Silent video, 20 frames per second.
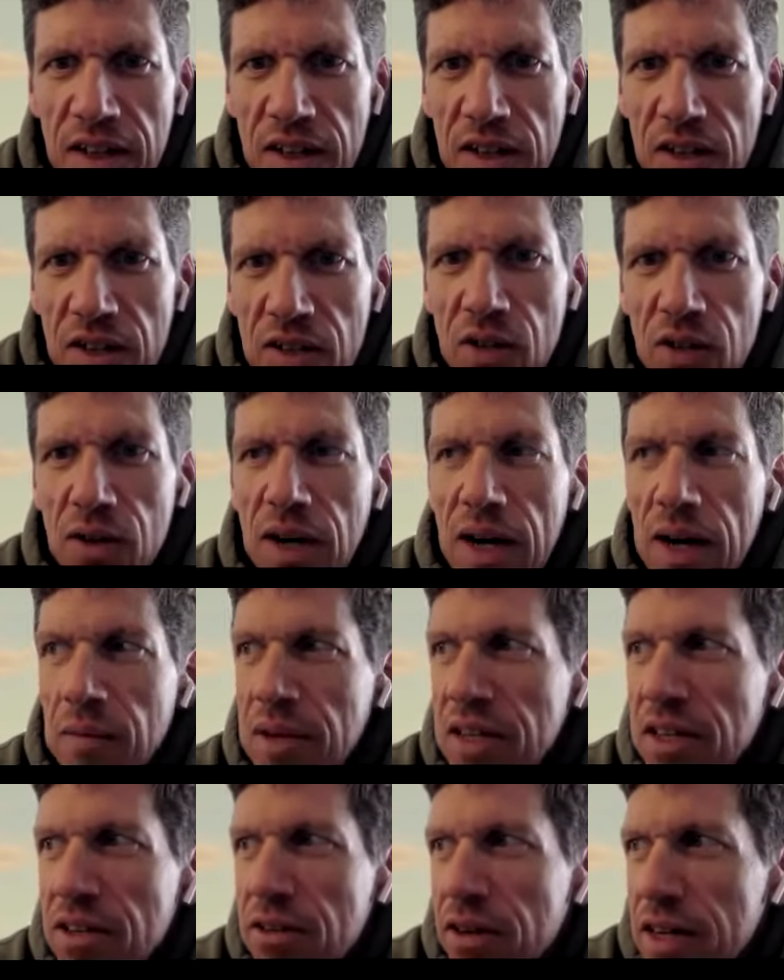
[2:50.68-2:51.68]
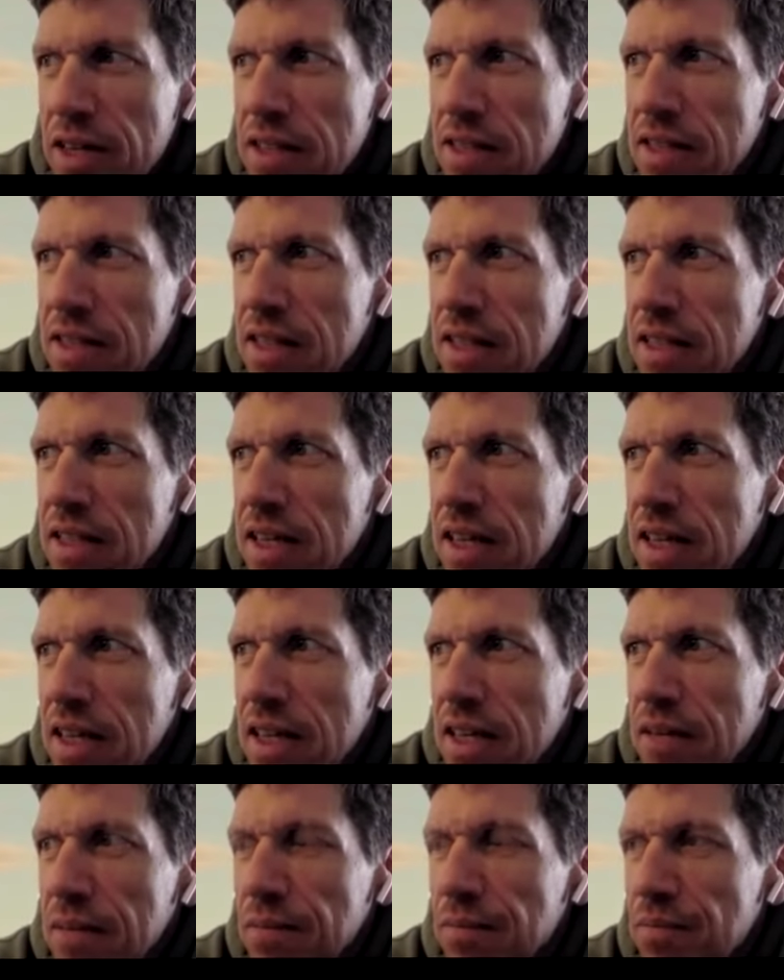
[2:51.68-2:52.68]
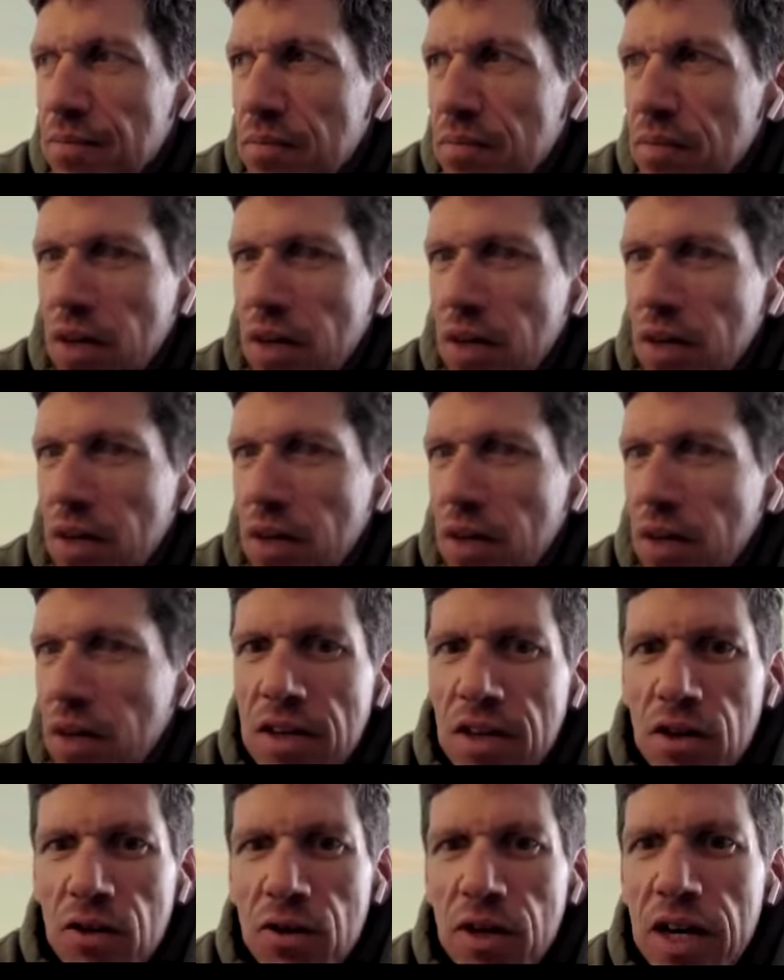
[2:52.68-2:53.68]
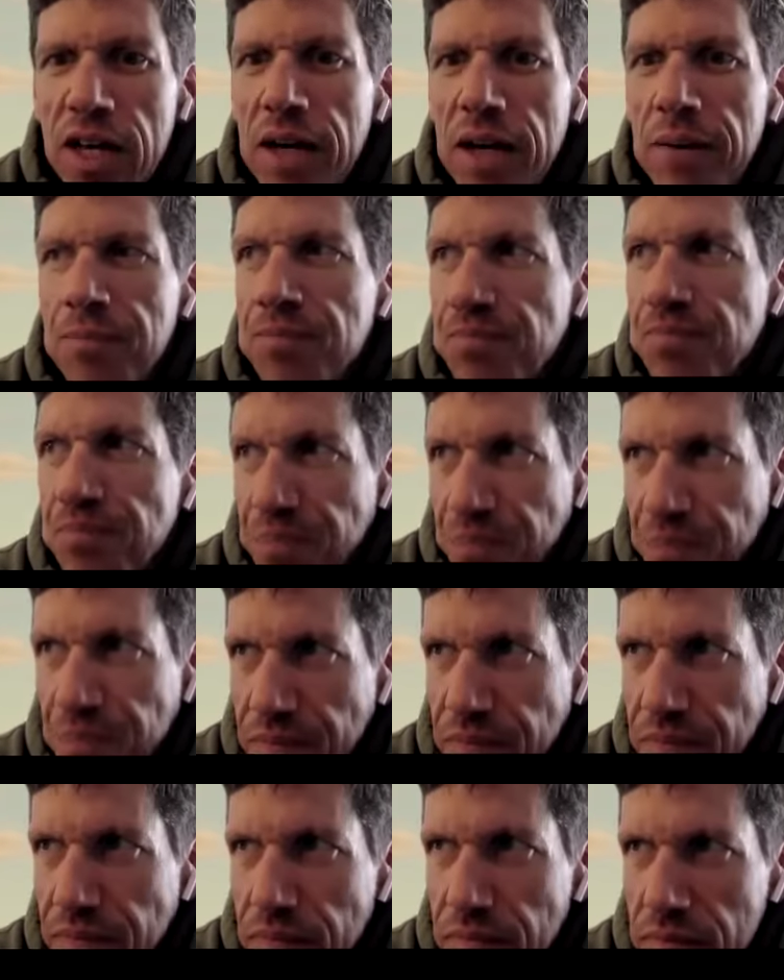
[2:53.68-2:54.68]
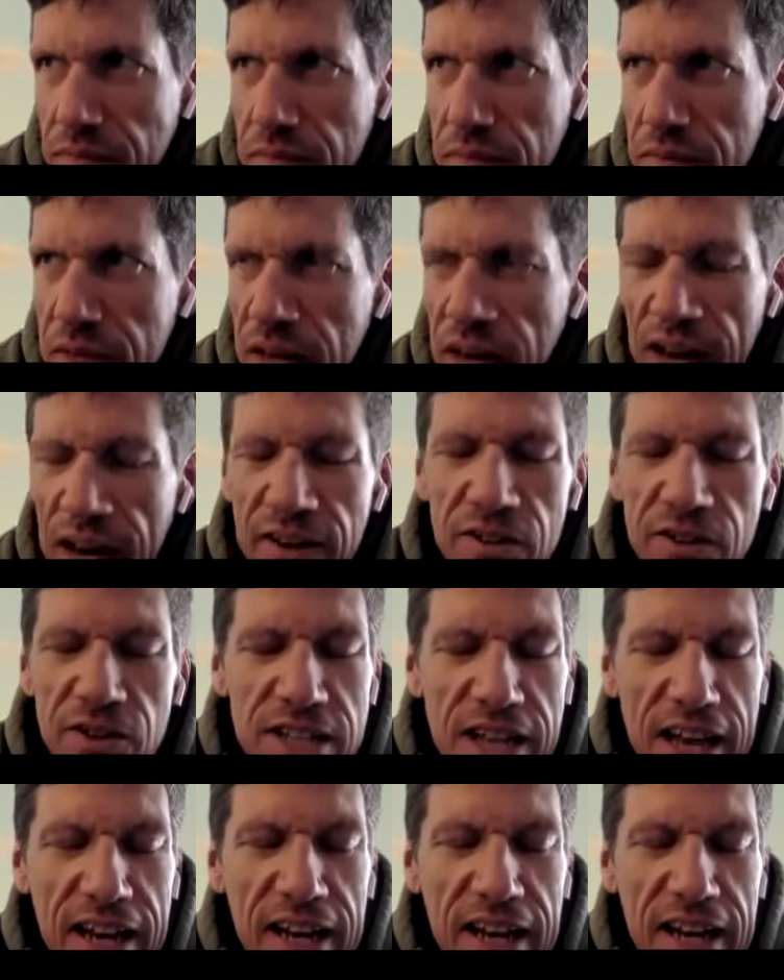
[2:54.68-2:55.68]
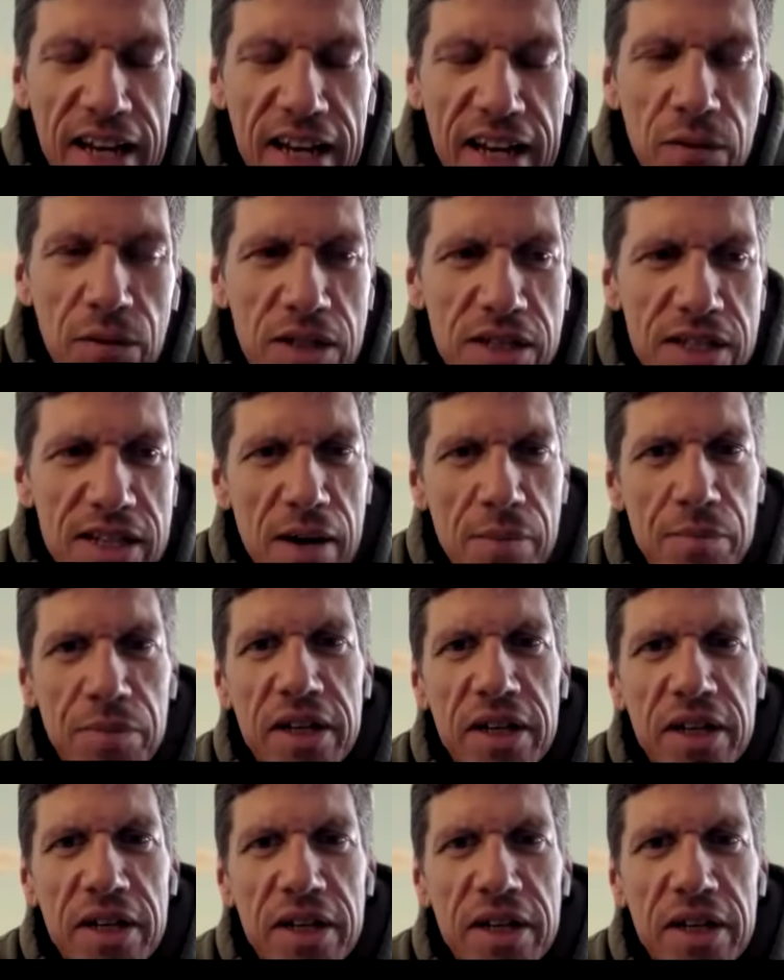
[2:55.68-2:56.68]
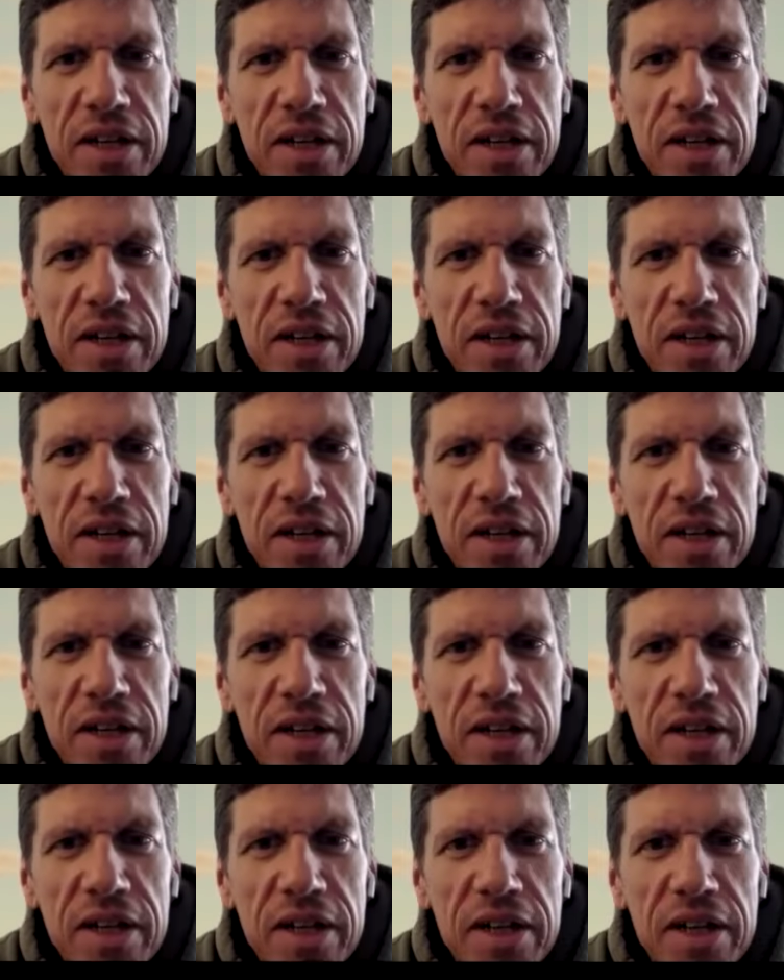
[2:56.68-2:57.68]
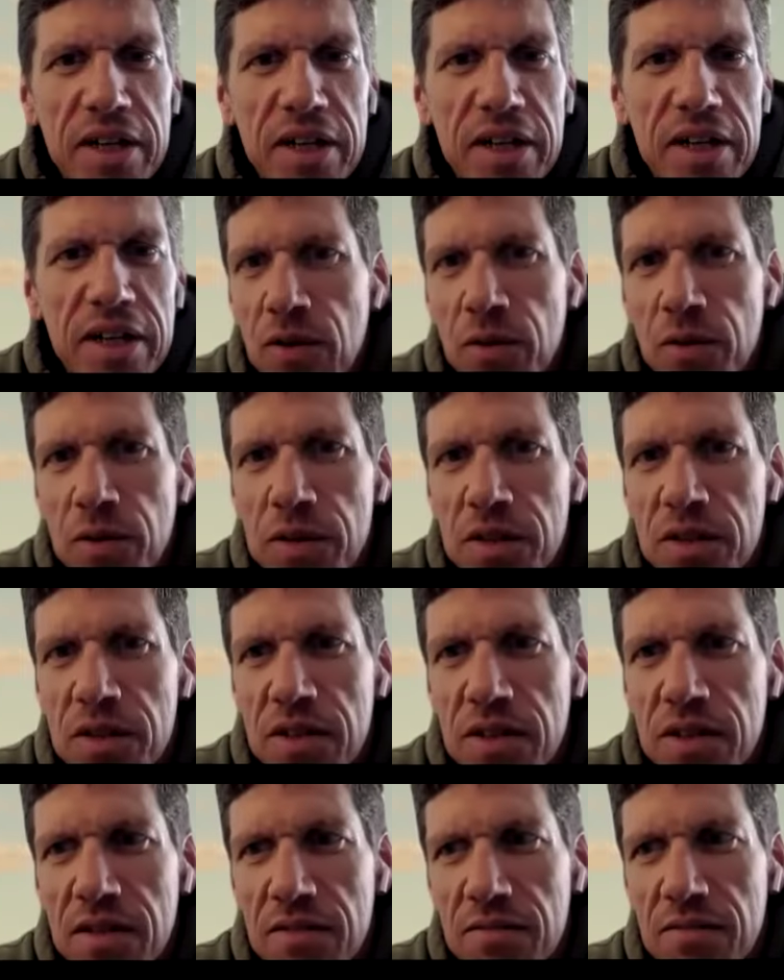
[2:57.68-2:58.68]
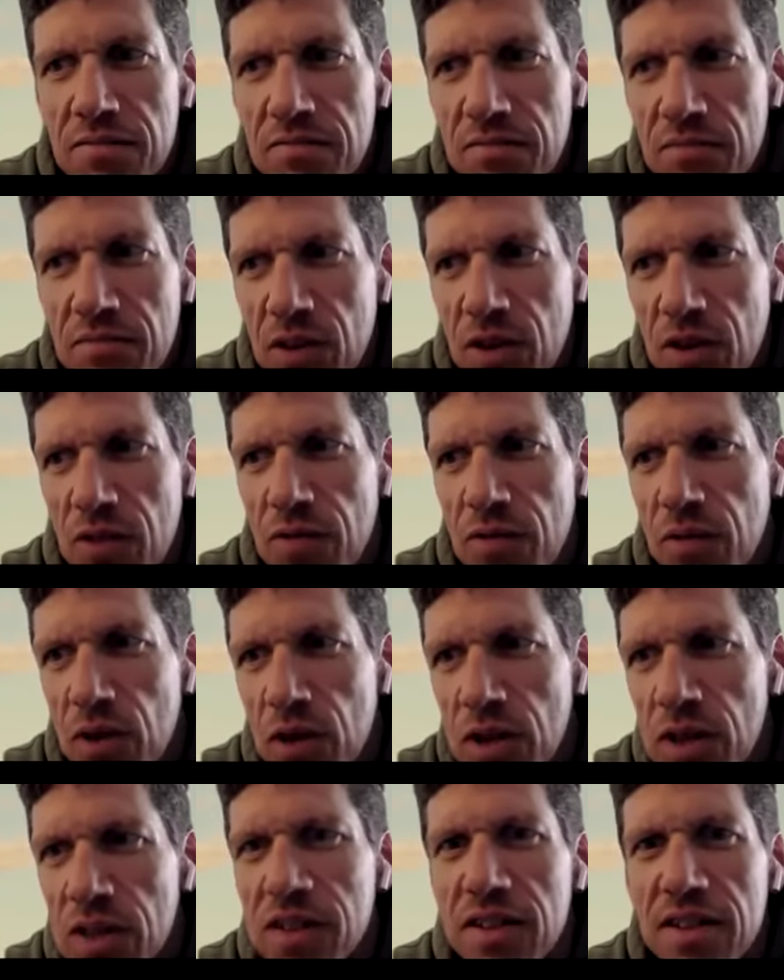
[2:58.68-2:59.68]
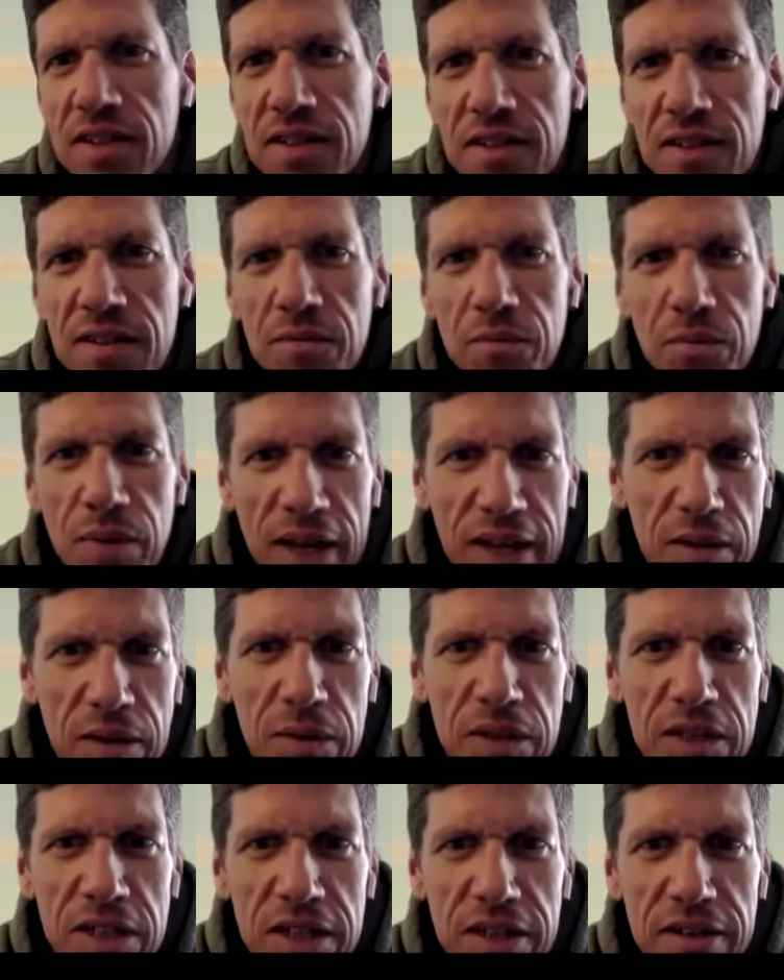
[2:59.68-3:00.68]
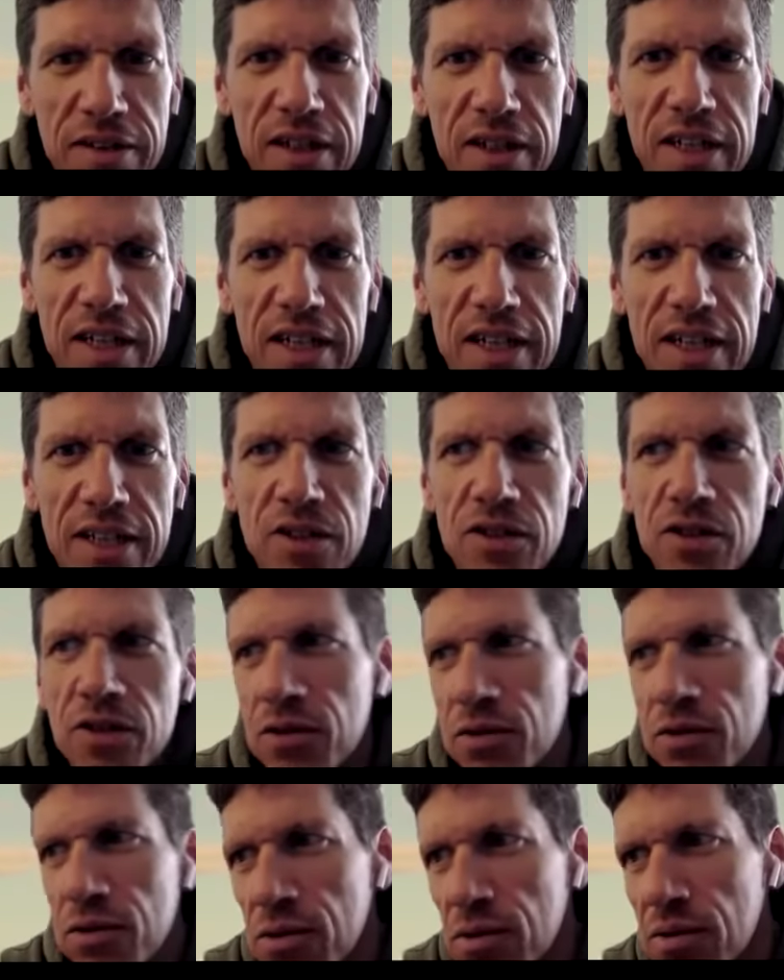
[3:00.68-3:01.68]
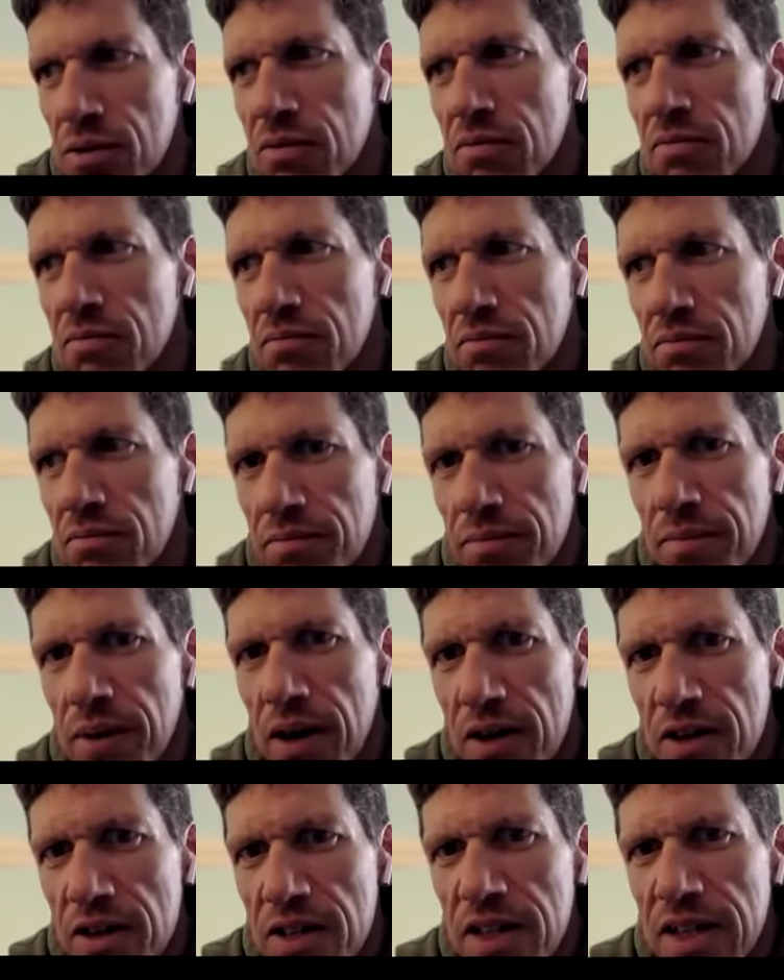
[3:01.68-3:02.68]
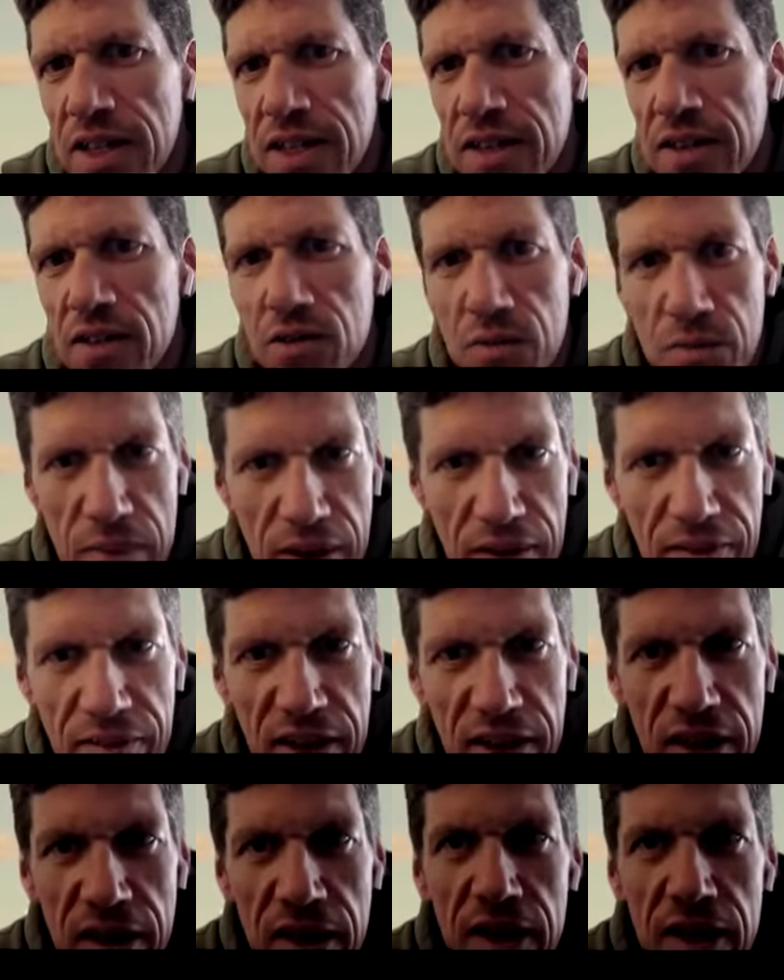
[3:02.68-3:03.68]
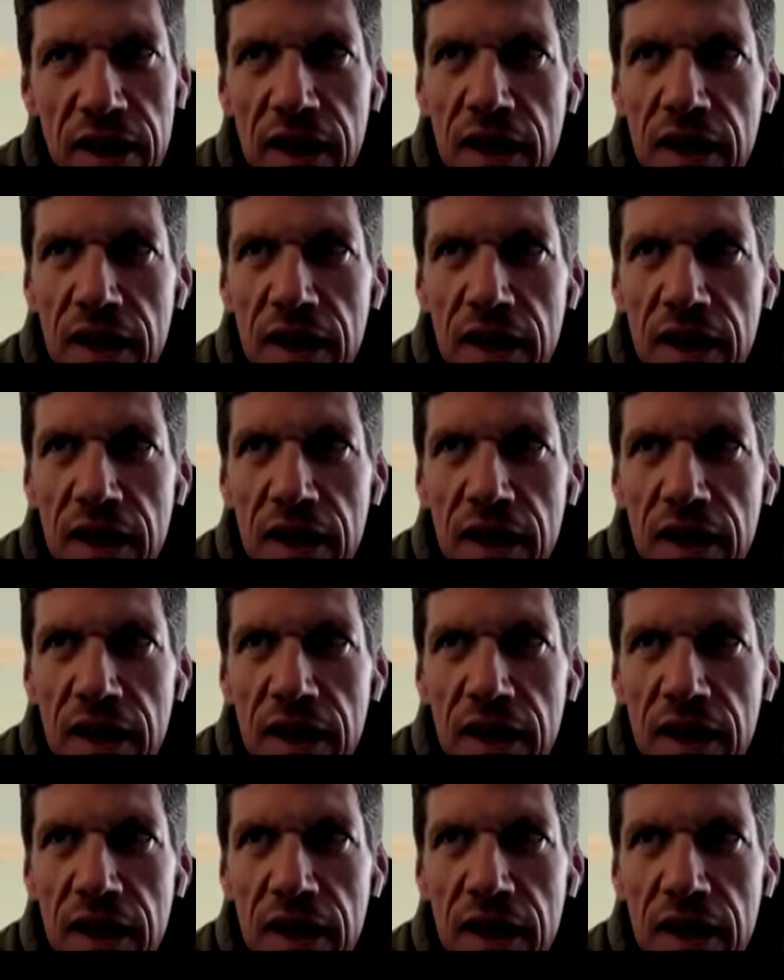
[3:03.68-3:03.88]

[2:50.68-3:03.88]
So I'm interested in not only understanding what's happening, how these microbes convert plant material partially into methane,